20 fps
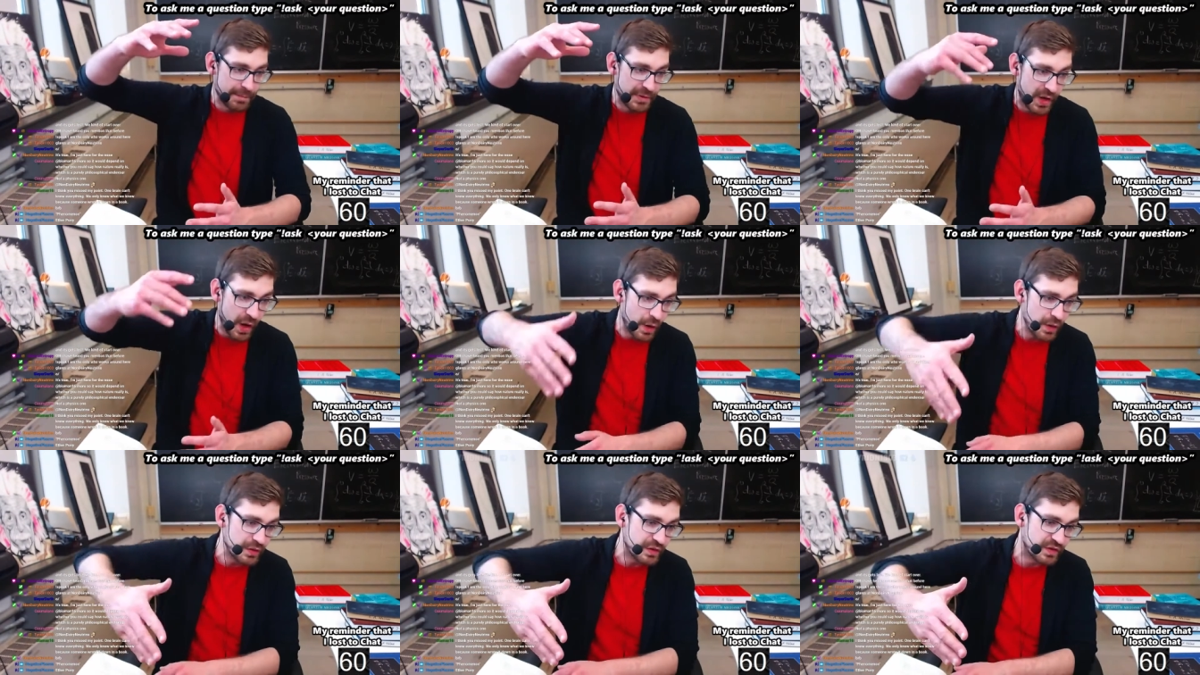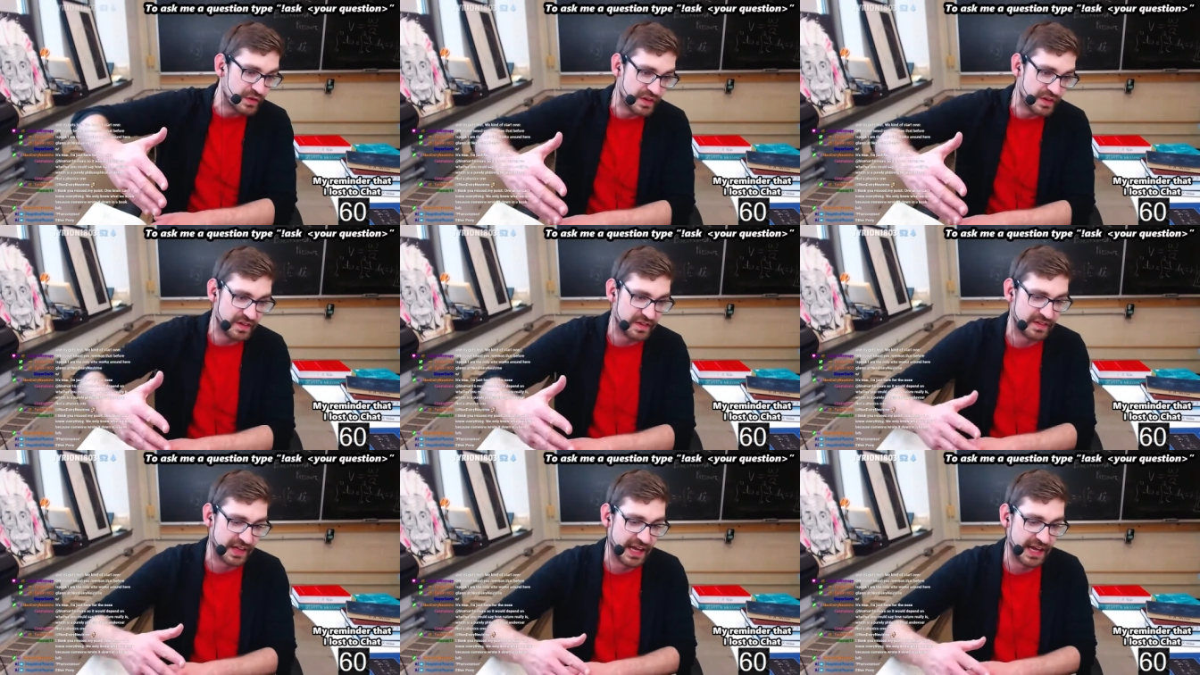goes to
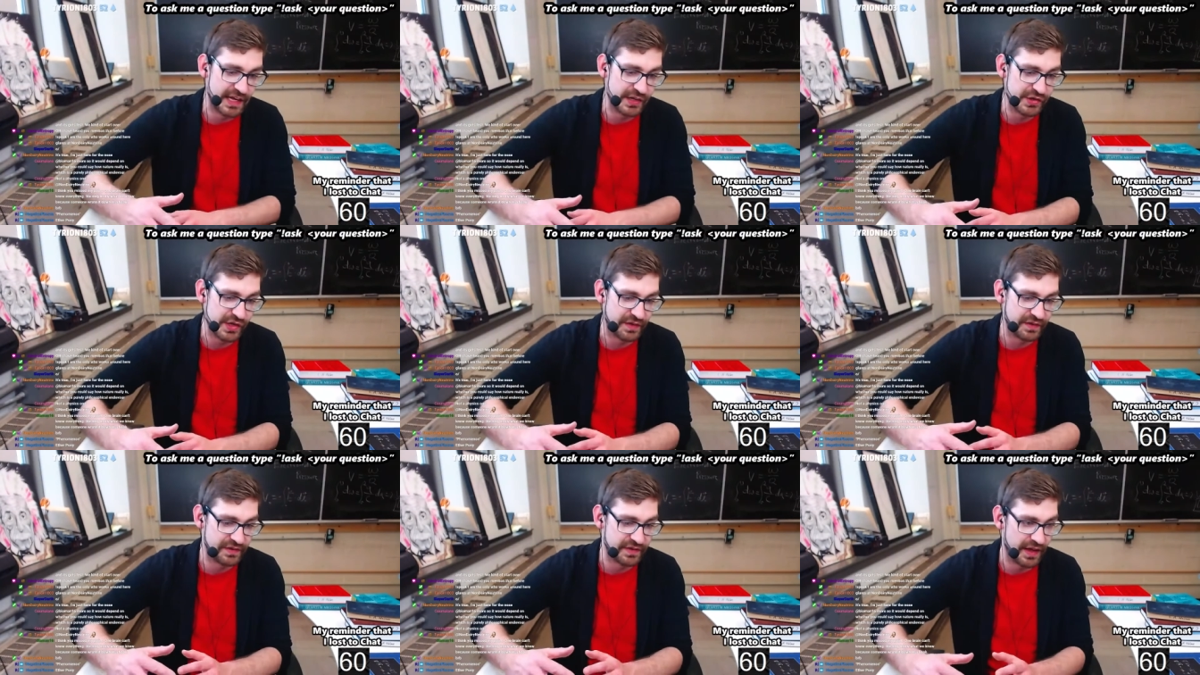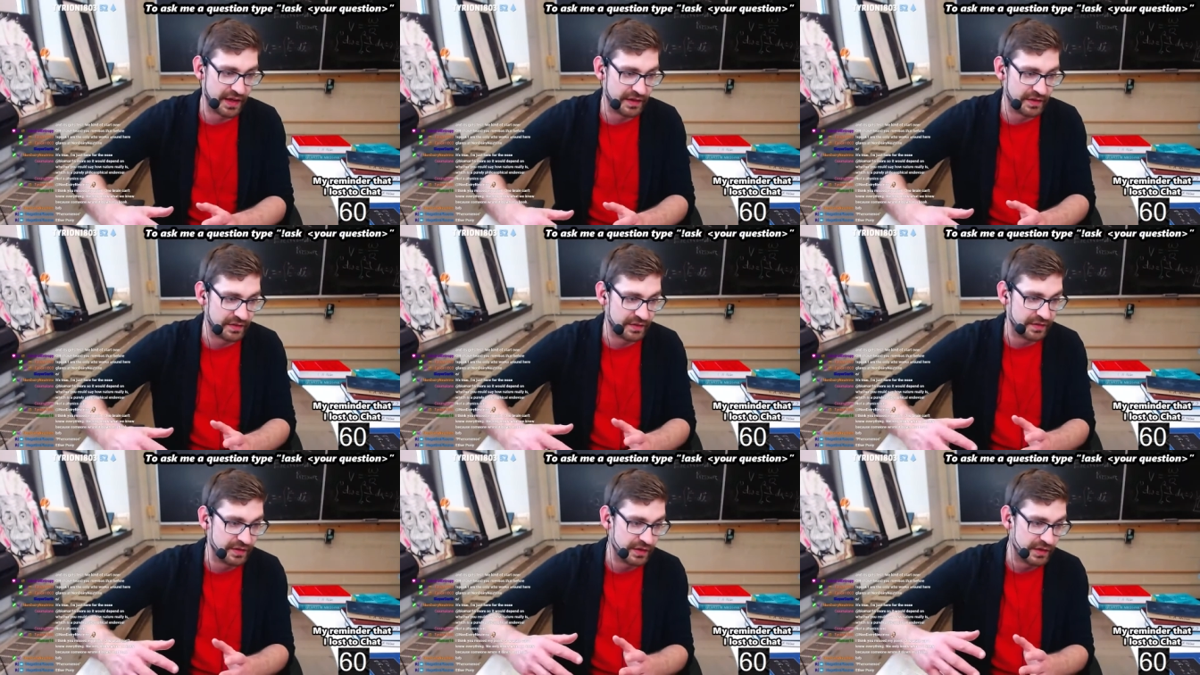the stage and
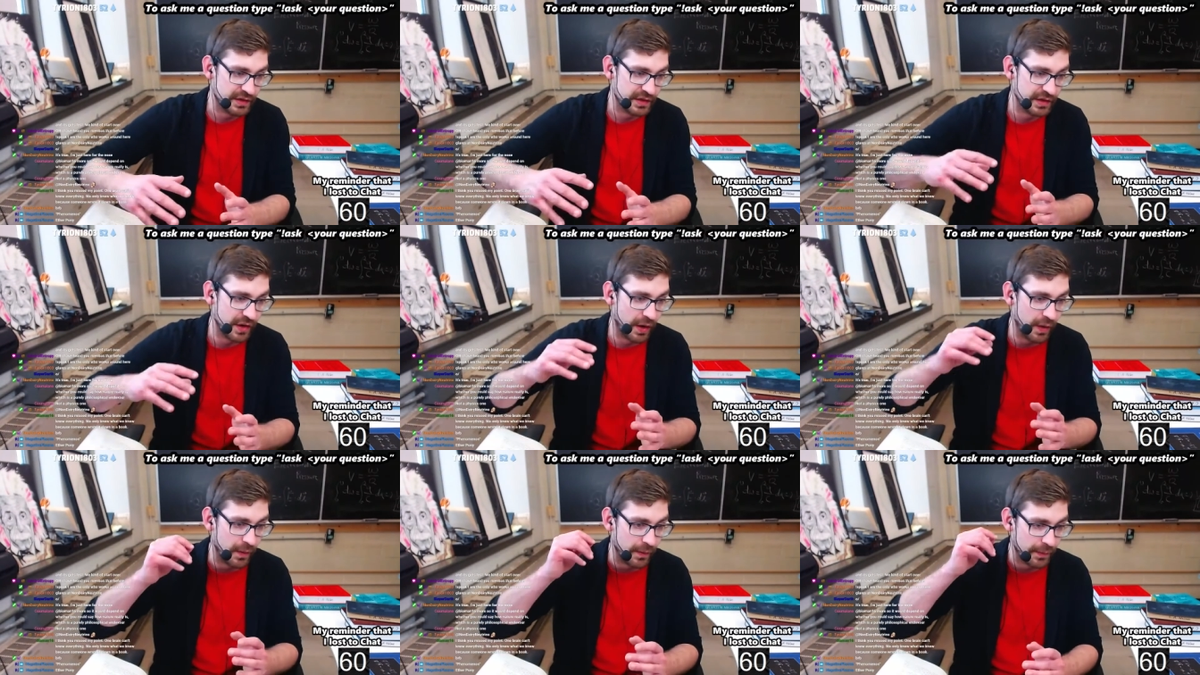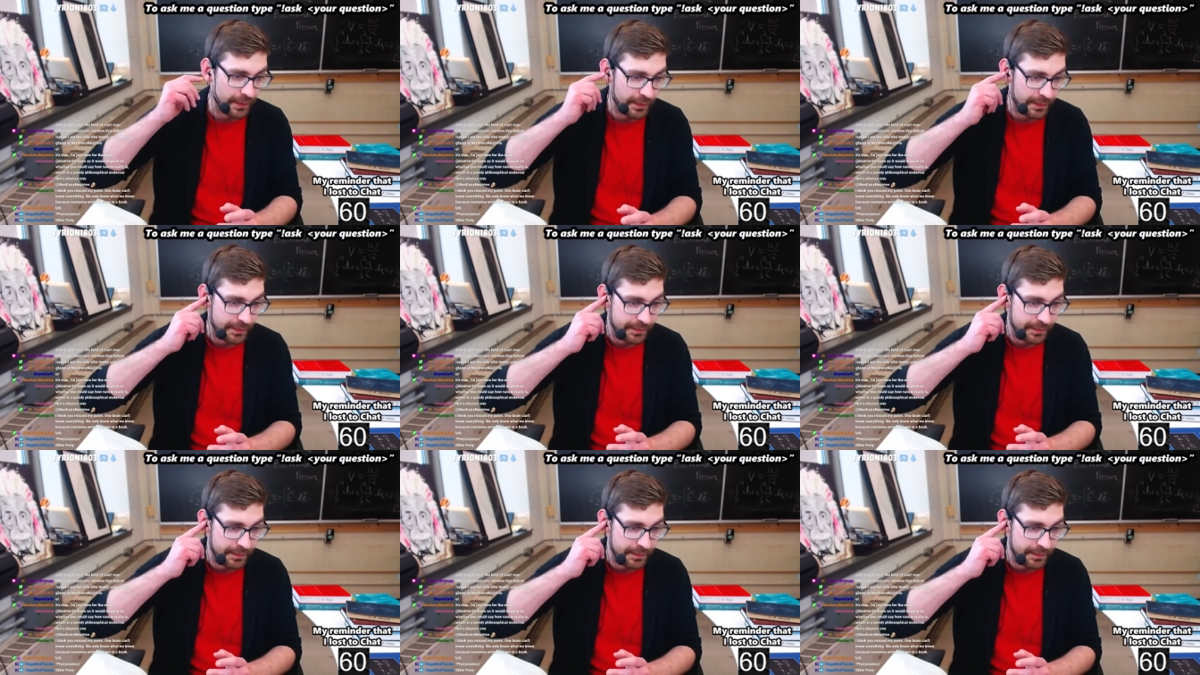says you know